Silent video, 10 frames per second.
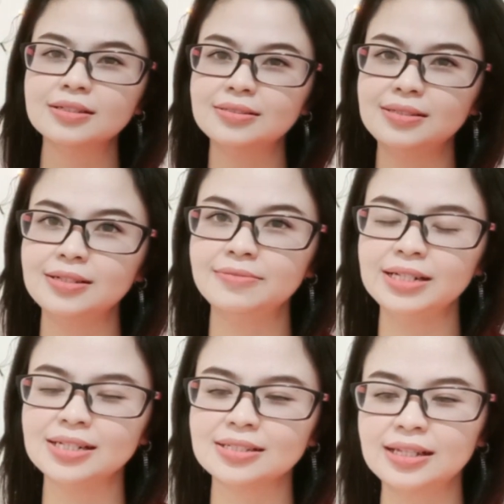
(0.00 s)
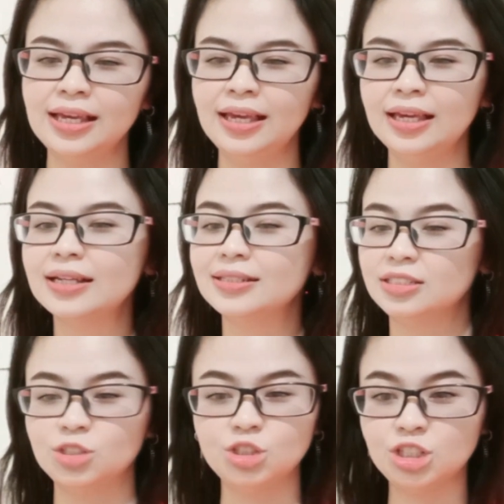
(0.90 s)
Seriously,
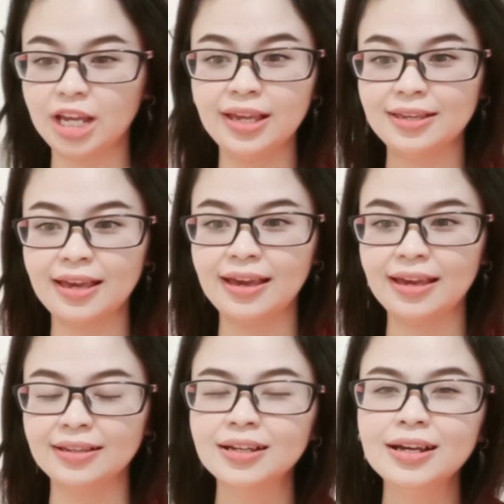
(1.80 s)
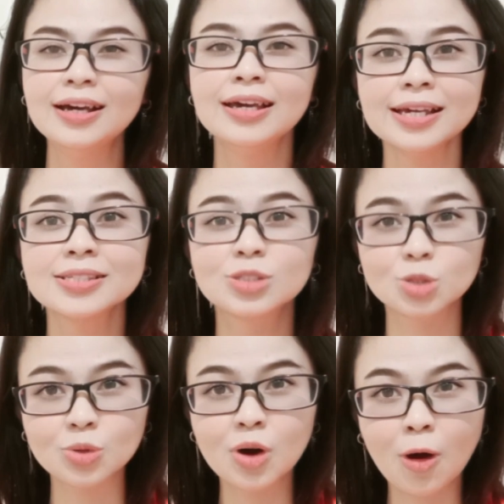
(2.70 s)
JK he's
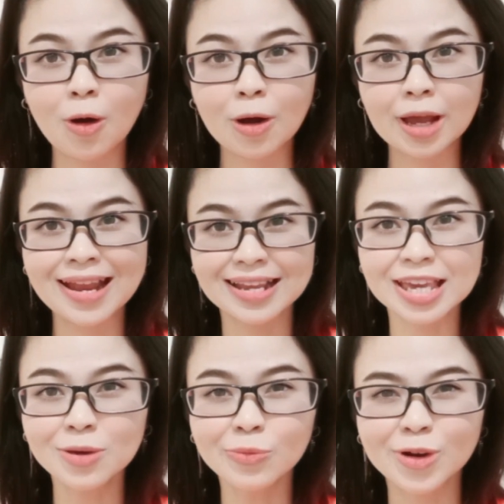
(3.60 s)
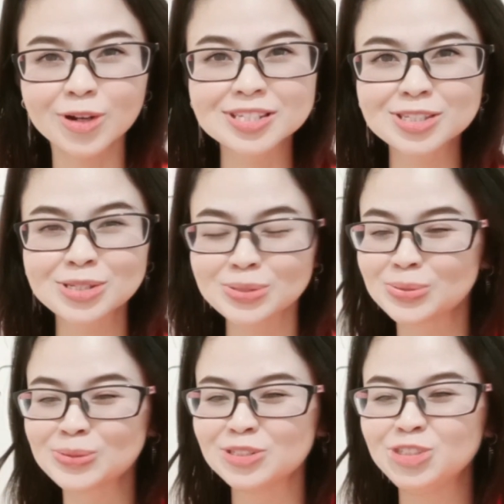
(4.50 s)
strong and he wants
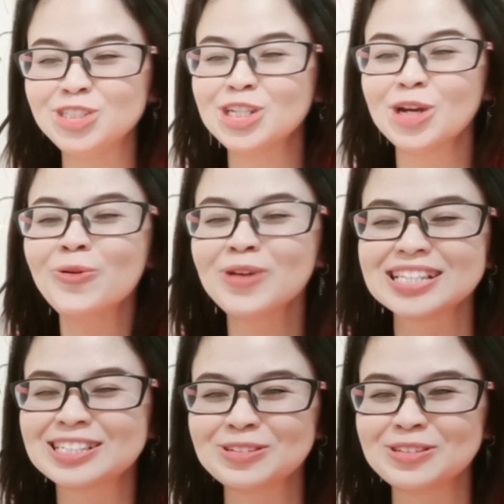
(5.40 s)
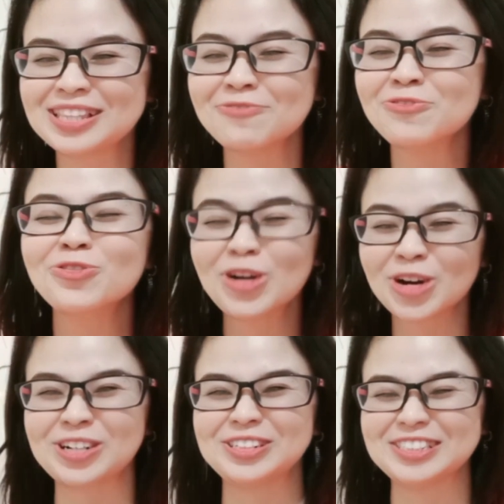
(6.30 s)
to show it to the
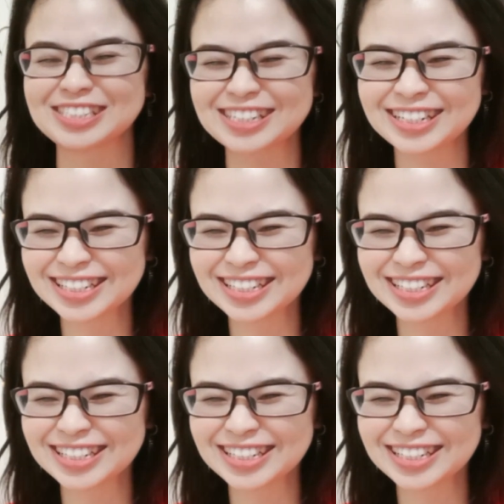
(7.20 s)
world.